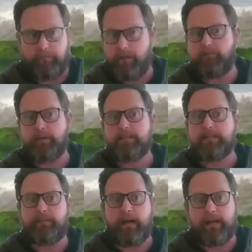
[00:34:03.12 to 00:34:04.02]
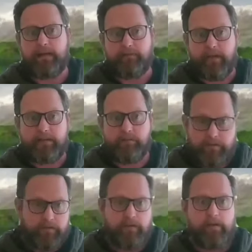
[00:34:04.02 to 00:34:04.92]
even participating in events
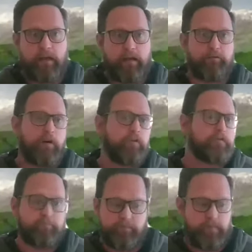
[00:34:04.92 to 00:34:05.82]
which involve